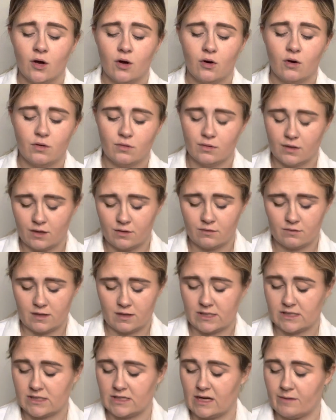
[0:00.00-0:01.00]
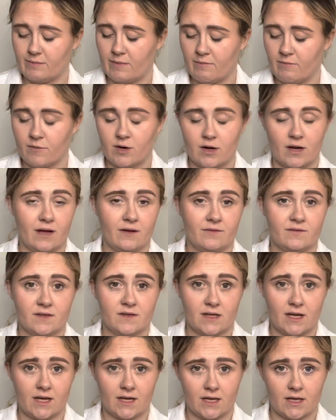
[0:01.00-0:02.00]
Although this time I'm going to have
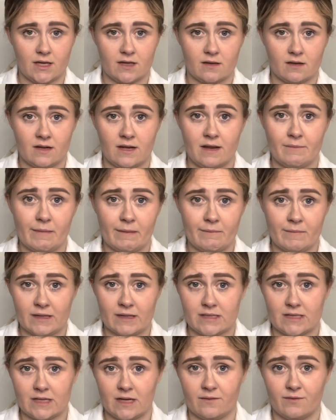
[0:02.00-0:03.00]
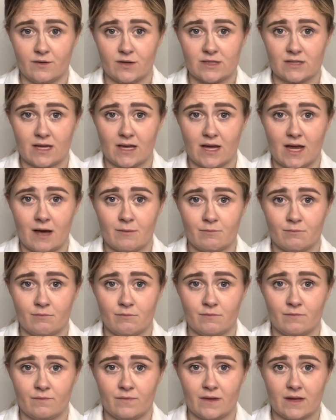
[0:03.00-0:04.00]
to like limit myself because I am
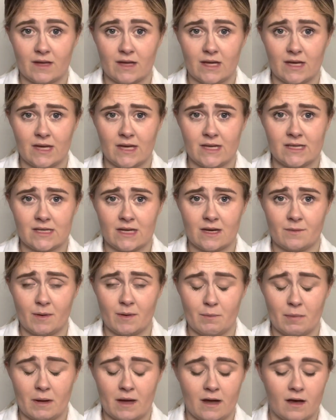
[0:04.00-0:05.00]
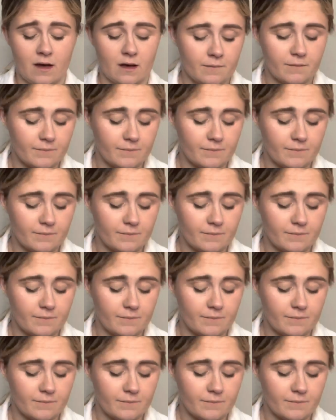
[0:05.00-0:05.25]
eating a bit better.